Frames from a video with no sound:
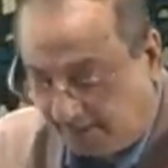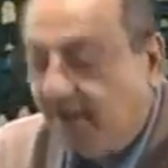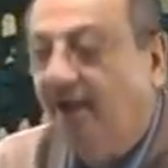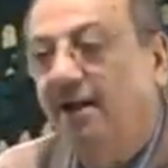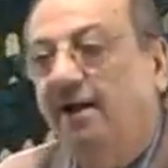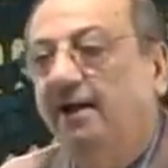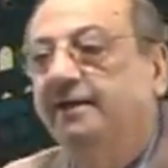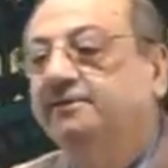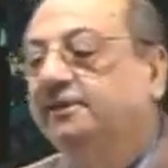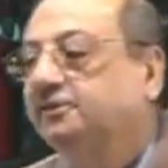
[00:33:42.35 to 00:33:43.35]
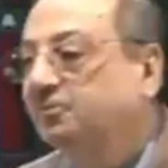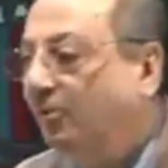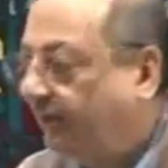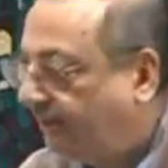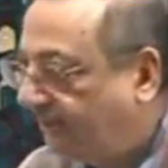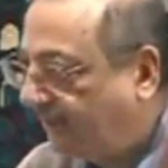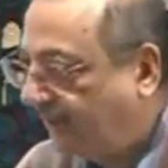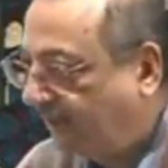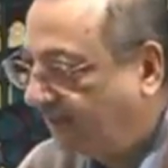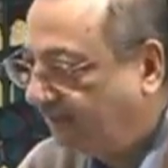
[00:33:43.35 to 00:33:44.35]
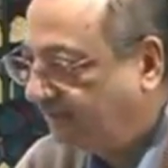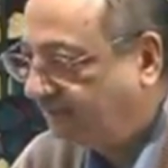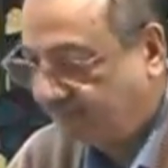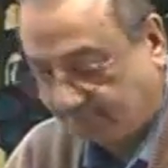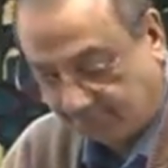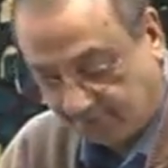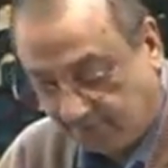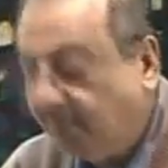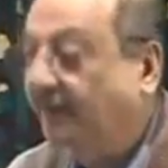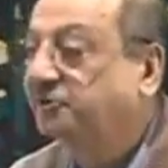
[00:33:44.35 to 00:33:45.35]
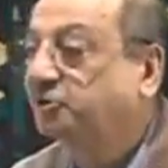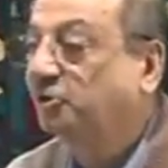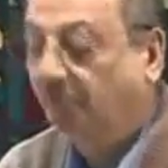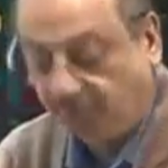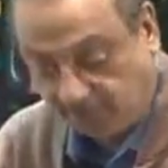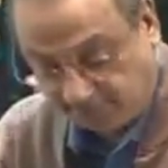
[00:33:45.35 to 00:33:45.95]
ha is ismu inna, mansubun.